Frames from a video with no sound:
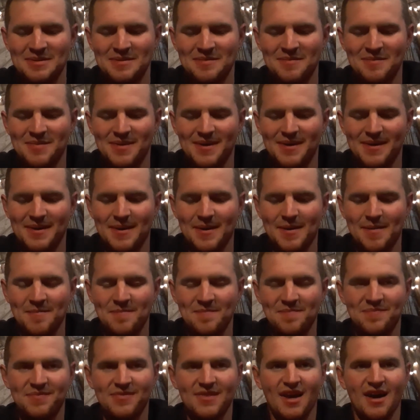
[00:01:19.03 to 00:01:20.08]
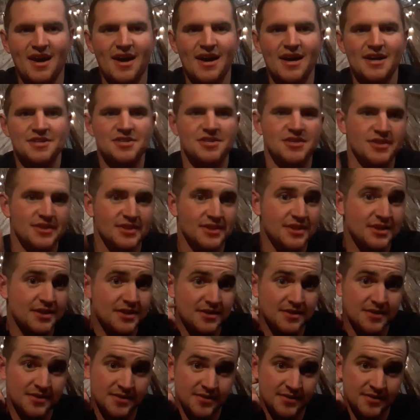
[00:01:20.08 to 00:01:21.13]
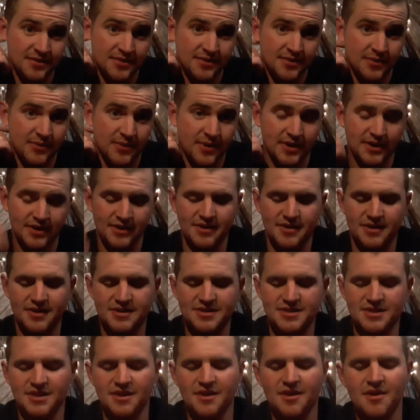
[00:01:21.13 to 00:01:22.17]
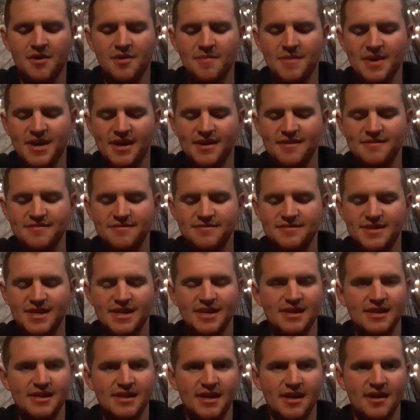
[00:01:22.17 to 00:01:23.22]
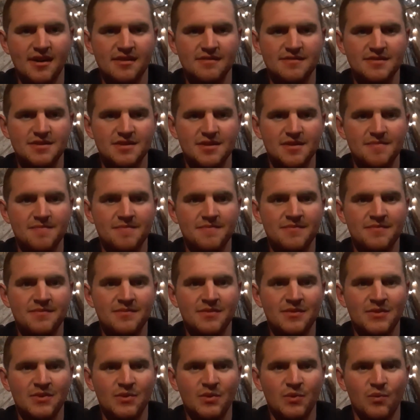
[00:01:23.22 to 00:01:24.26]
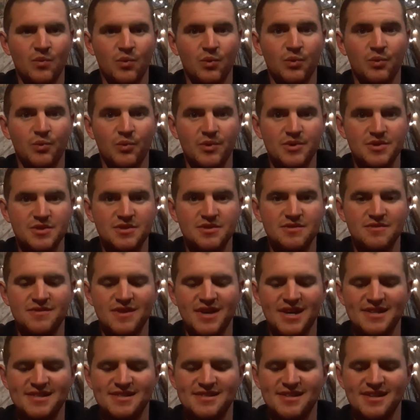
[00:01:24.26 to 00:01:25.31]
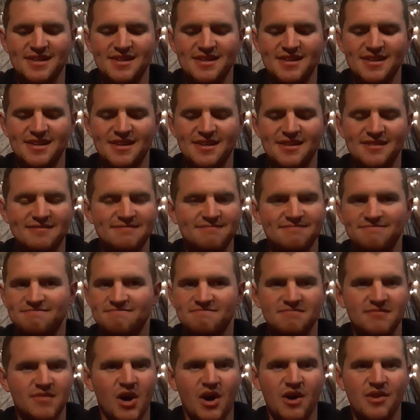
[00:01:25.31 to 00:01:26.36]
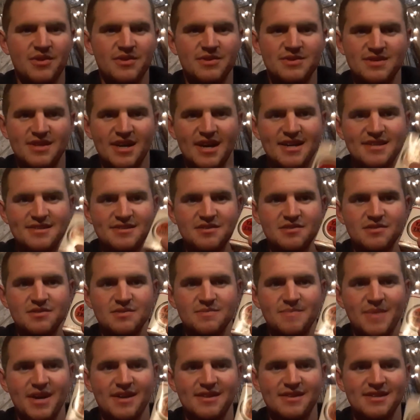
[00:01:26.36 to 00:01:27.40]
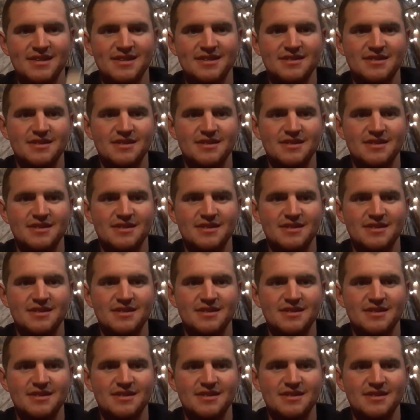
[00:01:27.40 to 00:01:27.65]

But I actually work in a nursing home, and I've taken care of some World War II vets, and all those guys know about these.